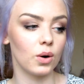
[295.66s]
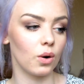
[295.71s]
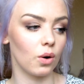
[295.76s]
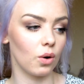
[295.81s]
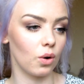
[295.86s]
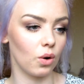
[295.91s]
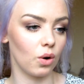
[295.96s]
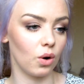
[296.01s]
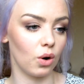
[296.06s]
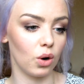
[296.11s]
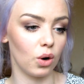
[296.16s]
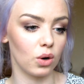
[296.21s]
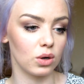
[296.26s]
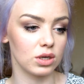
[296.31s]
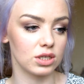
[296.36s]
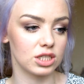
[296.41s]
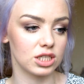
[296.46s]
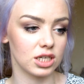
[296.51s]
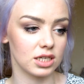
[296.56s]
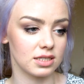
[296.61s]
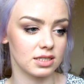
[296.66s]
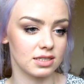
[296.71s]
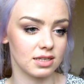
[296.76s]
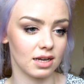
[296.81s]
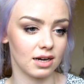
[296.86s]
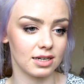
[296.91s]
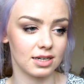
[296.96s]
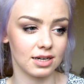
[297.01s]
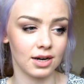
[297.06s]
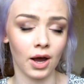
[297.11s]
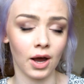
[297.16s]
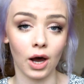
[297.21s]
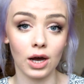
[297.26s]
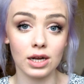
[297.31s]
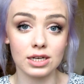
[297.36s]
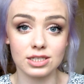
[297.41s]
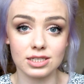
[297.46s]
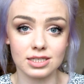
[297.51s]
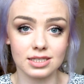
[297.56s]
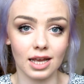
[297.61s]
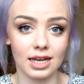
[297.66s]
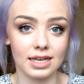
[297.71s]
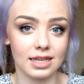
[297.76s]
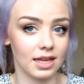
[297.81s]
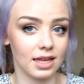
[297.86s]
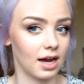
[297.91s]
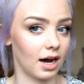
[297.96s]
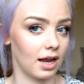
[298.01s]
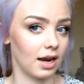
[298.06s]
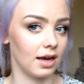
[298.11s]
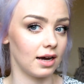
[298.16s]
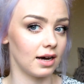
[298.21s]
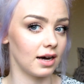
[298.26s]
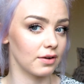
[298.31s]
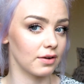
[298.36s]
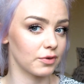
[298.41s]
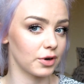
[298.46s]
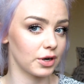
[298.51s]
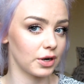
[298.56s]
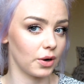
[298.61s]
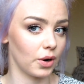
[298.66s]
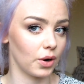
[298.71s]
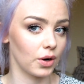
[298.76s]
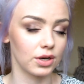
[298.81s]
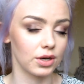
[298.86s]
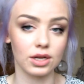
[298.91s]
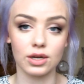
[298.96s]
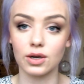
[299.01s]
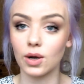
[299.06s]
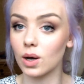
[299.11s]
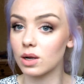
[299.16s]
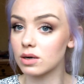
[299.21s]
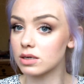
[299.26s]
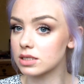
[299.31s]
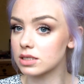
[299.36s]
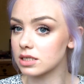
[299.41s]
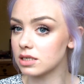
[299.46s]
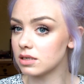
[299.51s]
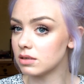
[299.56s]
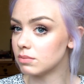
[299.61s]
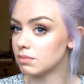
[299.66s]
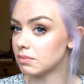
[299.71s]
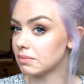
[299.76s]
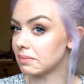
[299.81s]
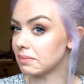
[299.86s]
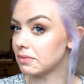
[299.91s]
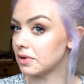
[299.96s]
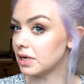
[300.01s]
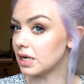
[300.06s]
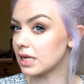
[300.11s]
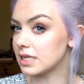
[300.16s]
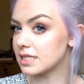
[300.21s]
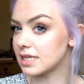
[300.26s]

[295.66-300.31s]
or just, I don't know, I just like the colour. I've got it on, you can't really